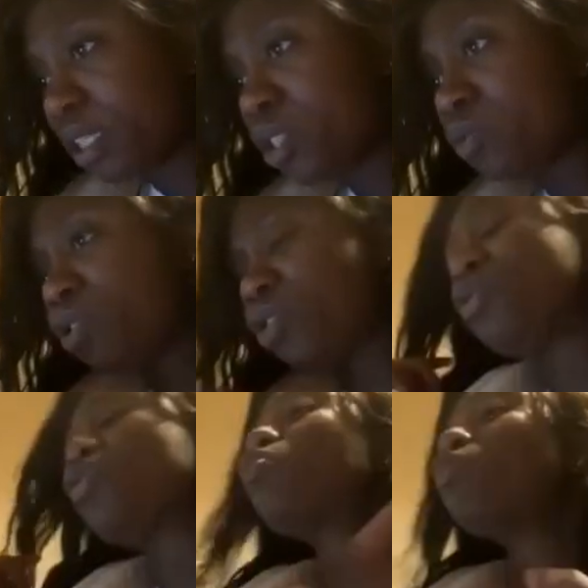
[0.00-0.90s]
It was
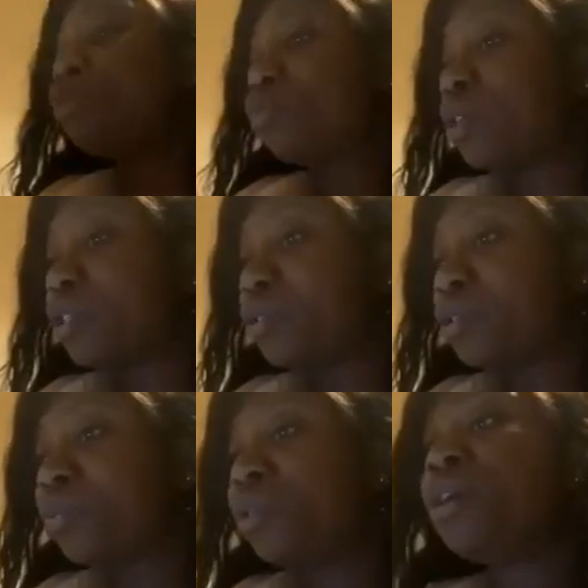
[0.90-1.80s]
just one
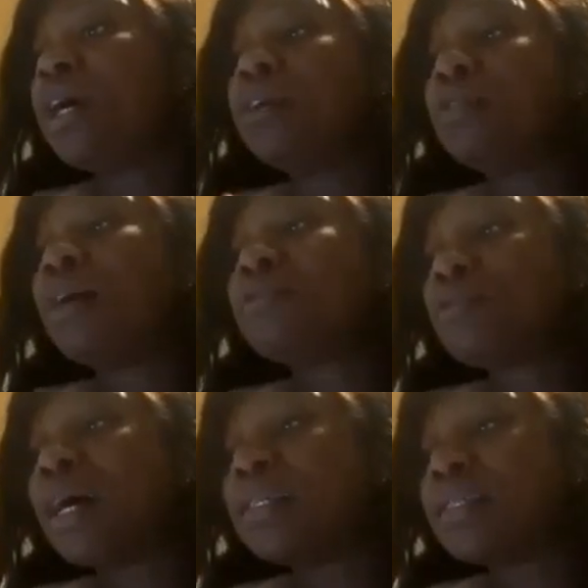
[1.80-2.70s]
question, but you have
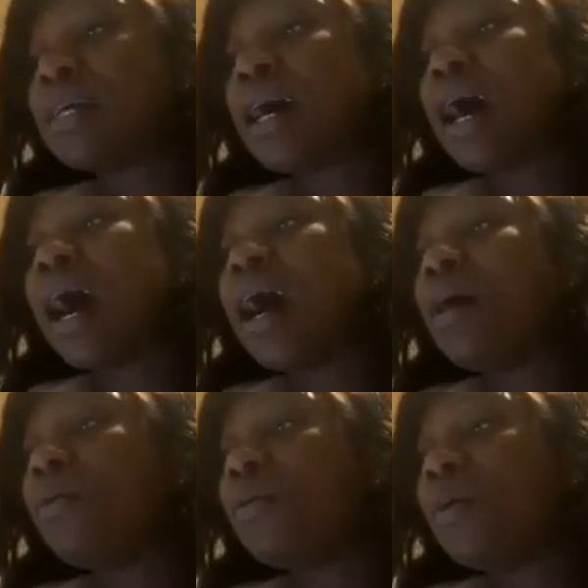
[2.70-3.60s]
to answer
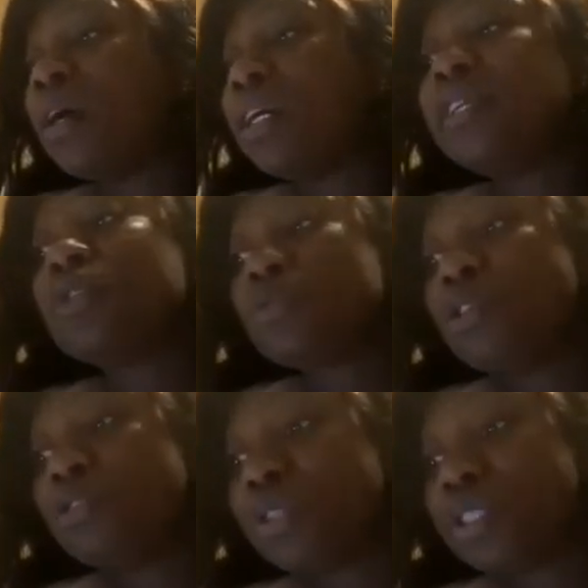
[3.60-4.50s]
how in
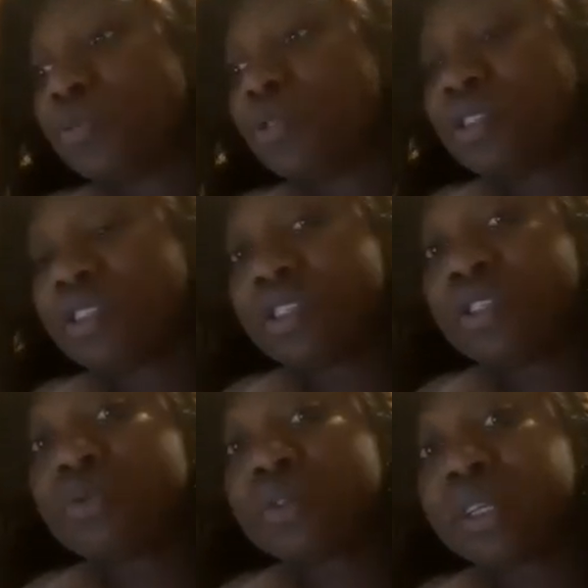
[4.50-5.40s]
200 words,
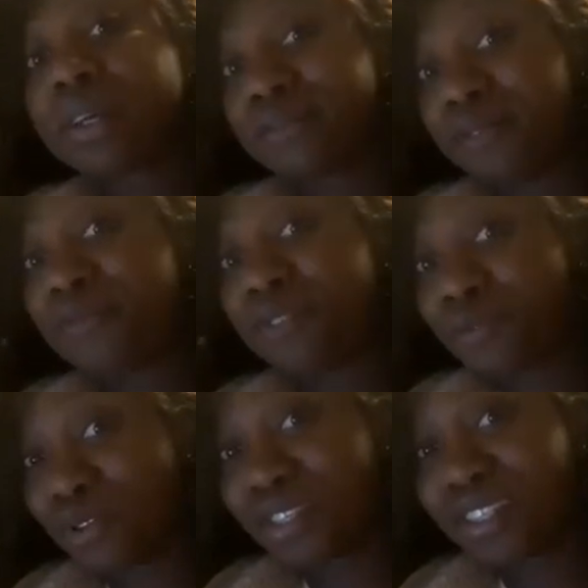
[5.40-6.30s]
in 250
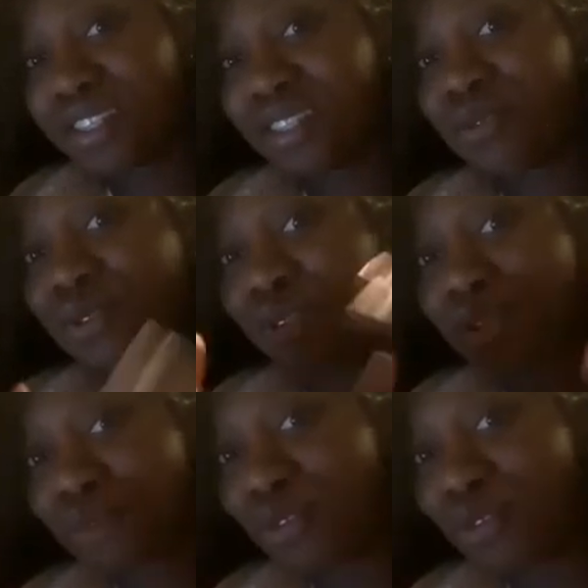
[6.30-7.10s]
words. It was just